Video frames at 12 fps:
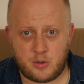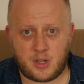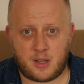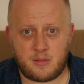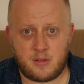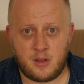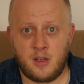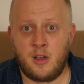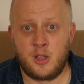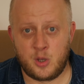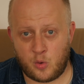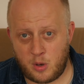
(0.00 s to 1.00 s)
done,
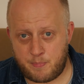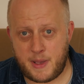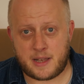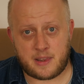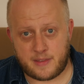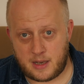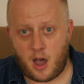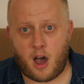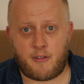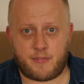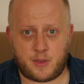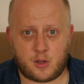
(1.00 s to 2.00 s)
you'll look better than
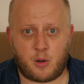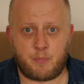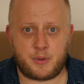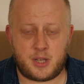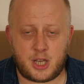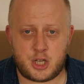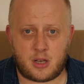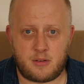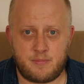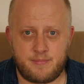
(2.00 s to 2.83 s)
half of the competition.